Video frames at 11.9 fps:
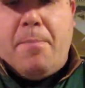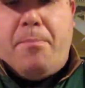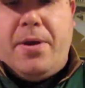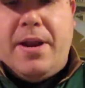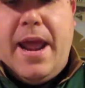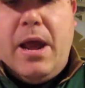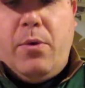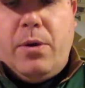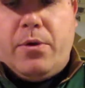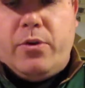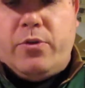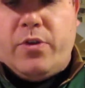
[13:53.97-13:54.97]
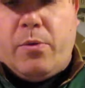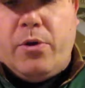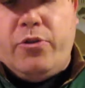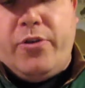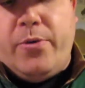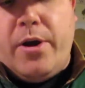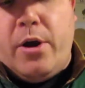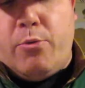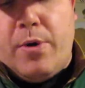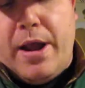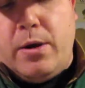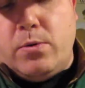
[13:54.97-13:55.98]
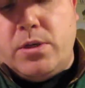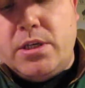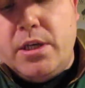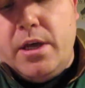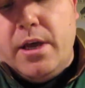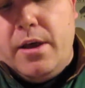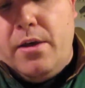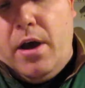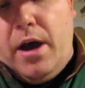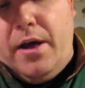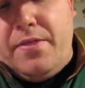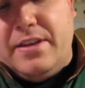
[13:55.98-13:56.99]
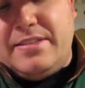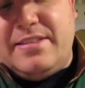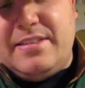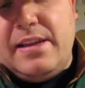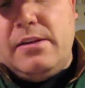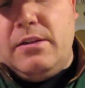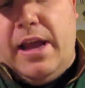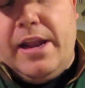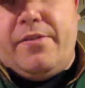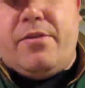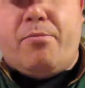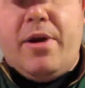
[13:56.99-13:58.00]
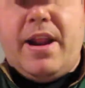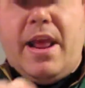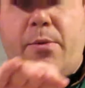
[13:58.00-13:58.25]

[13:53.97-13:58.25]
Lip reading: But now what I want to do is I want to do it around the single line of the braid.